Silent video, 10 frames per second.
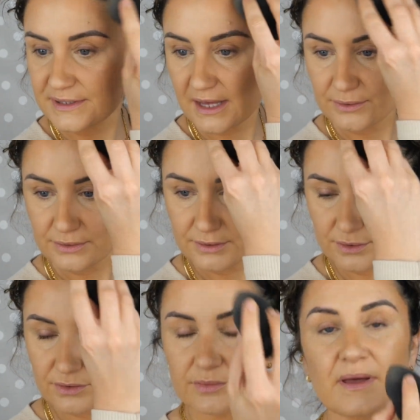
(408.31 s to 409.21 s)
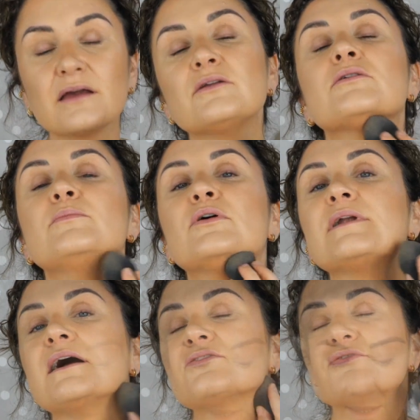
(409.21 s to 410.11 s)
down to make it look more
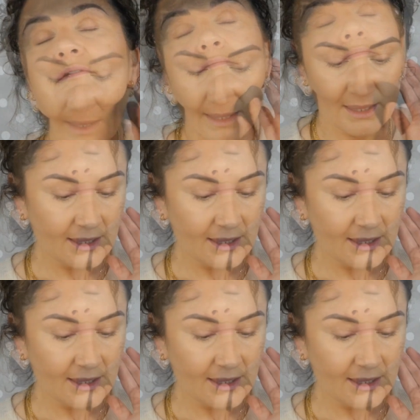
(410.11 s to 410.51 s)
natural.